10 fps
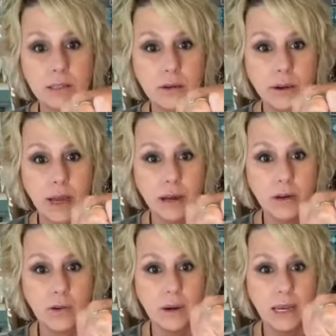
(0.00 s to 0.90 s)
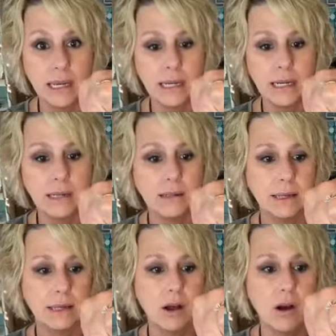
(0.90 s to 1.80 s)
So we got green.
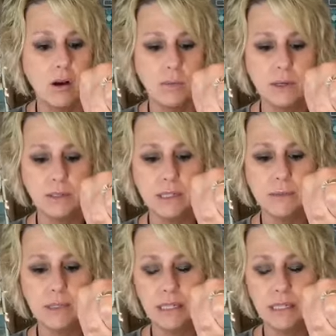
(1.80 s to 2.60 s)
It almost seems